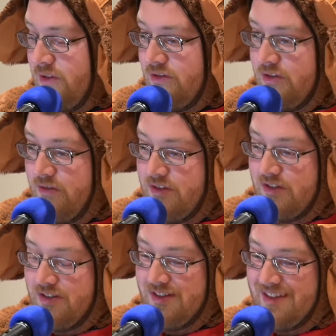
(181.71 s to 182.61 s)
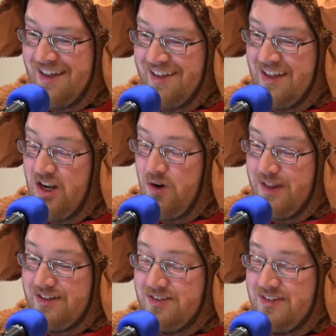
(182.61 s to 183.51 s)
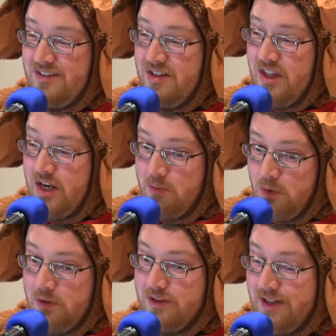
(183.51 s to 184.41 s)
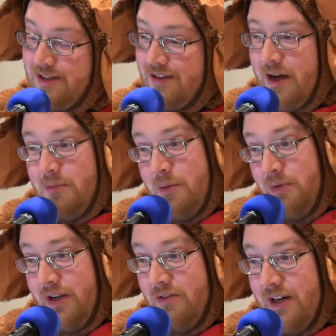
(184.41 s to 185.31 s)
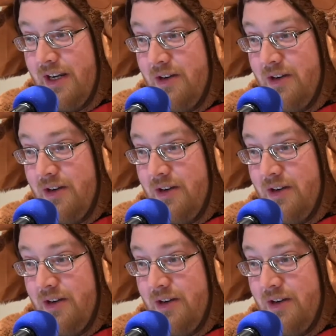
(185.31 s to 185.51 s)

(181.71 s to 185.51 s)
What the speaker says: services because, you know, that's the number one thing on my plate right now.